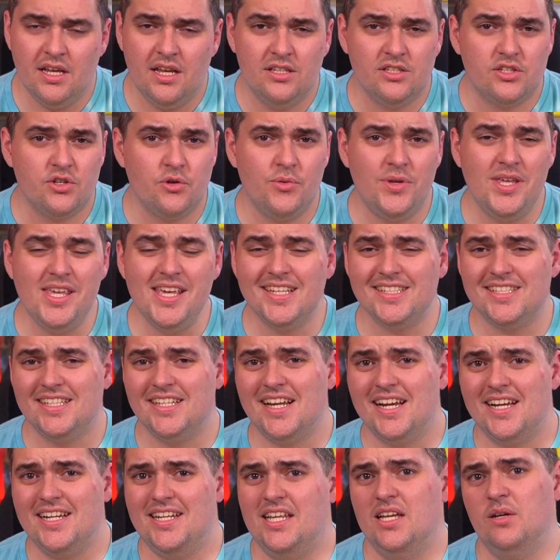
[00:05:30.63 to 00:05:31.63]
So he has
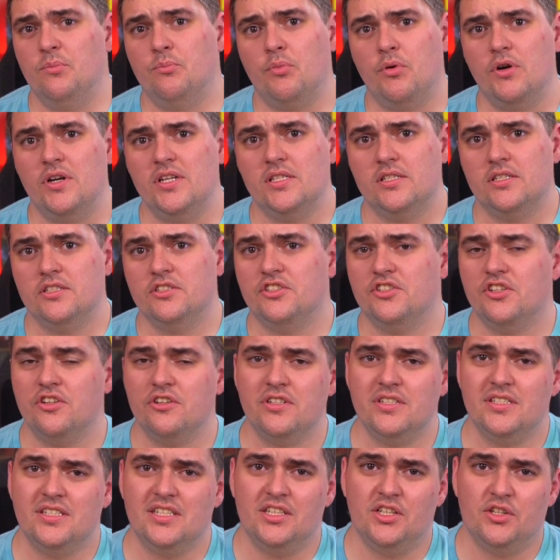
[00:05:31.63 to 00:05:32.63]
9 hit points.
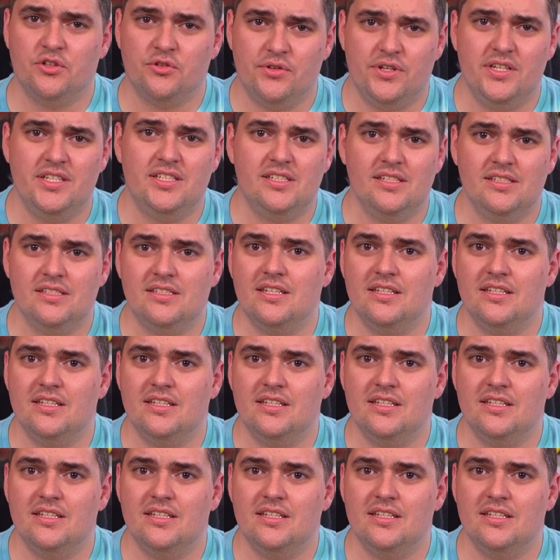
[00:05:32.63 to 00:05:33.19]
Endurance increases